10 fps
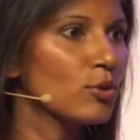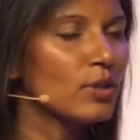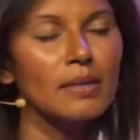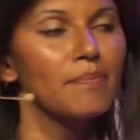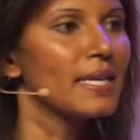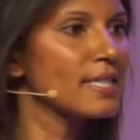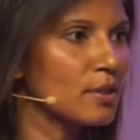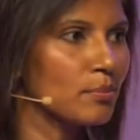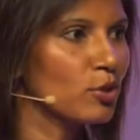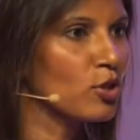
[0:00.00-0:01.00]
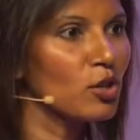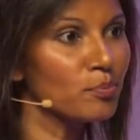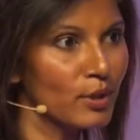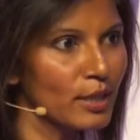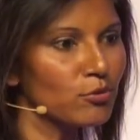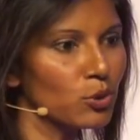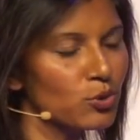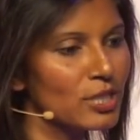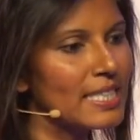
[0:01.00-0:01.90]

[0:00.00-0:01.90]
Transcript: wrote an amazing book called Brain Rules,